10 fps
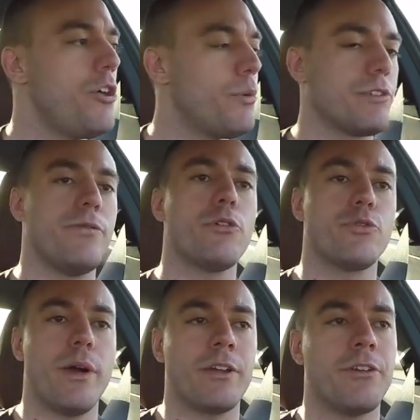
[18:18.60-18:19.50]
was a
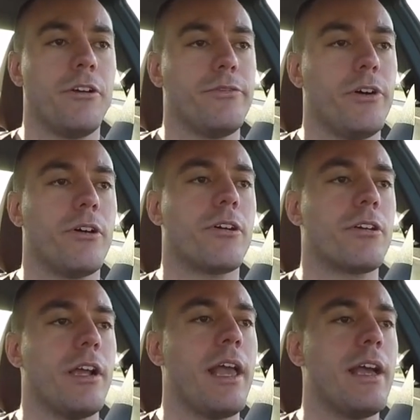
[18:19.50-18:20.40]
Volkswagen Golf
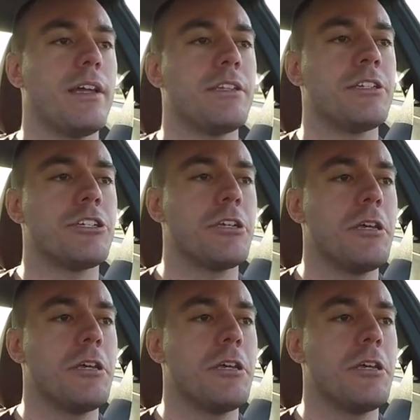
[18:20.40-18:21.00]
R. And